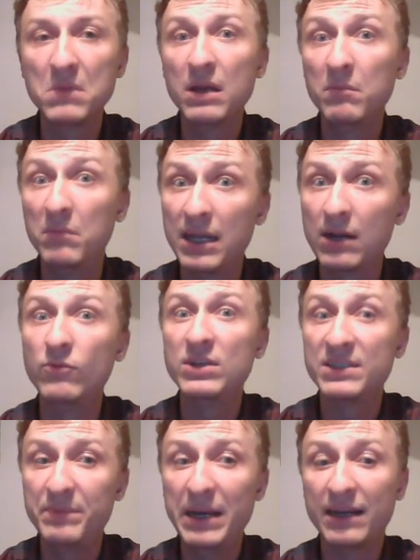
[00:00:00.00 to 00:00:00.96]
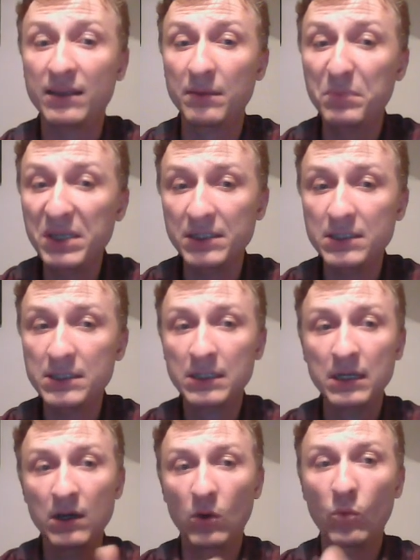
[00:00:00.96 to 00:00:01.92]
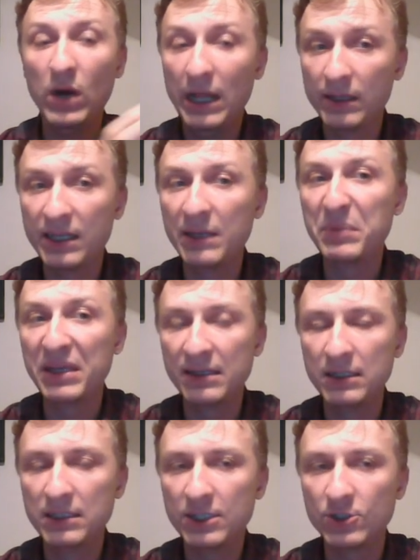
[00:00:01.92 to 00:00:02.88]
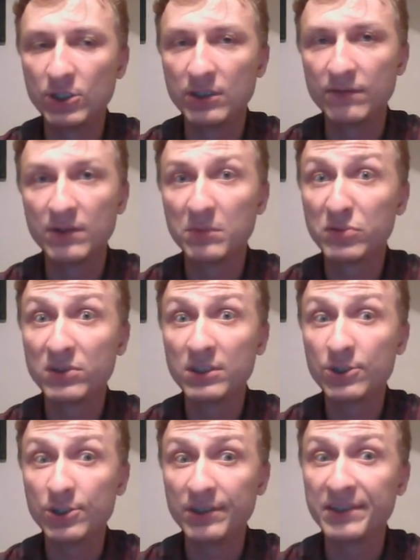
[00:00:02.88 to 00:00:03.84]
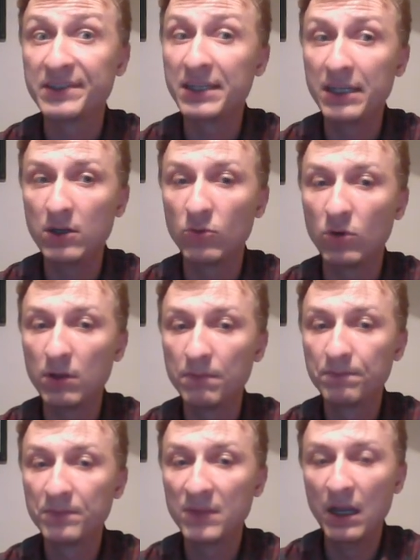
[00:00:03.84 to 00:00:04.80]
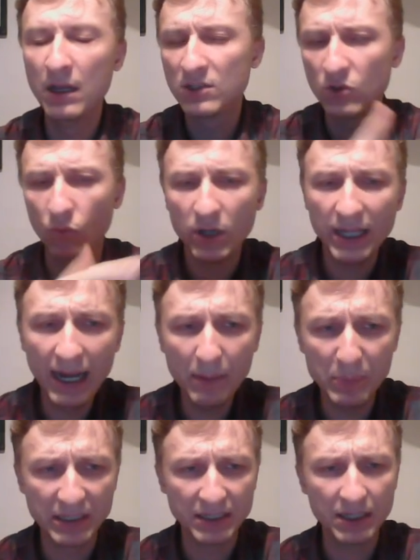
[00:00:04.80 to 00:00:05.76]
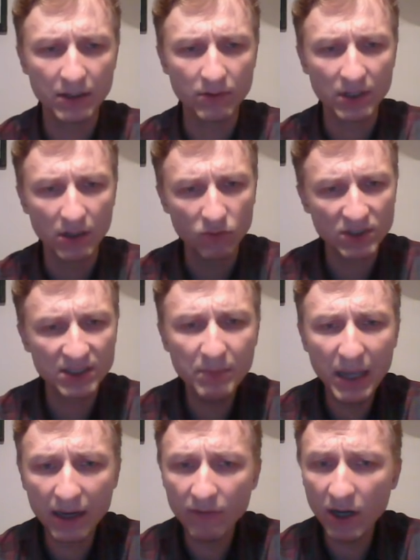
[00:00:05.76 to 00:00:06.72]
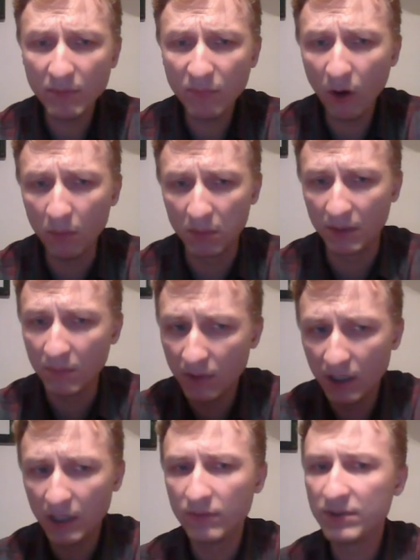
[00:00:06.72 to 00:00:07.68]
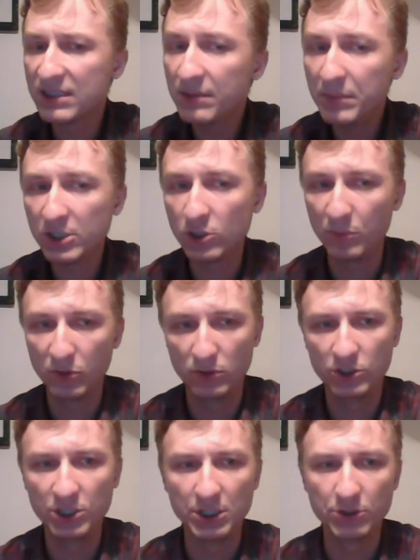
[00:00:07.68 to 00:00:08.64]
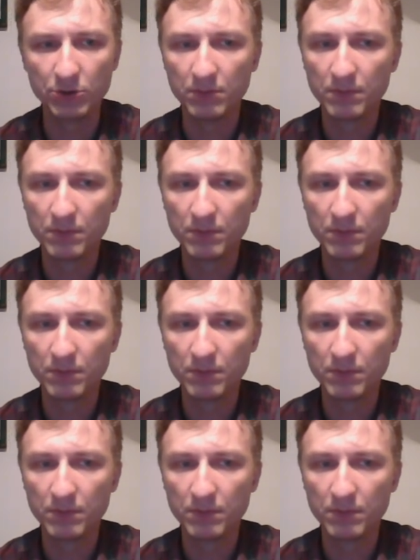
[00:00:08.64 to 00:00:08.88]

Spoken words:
Black wins back the piece while keeping the initiative. The position is equal. So what happened here? There was a backrank problem with the bishop on g2.